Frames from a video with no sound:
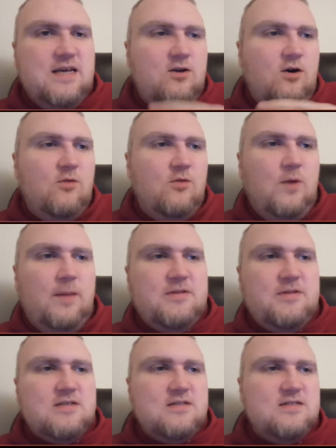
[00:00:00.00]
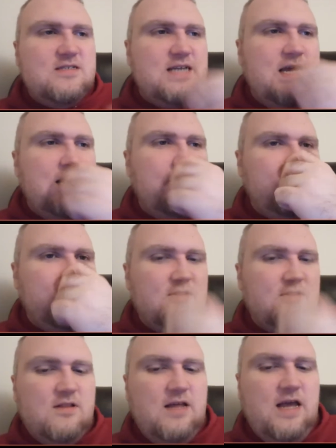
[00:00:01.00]
out all the weapons on this
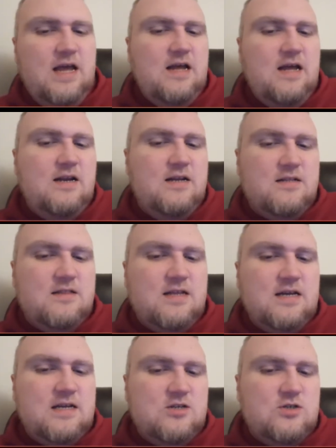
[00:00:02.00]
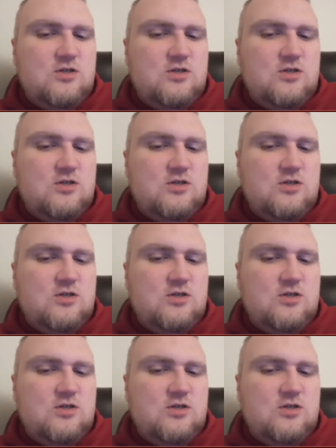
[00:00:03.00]
table and like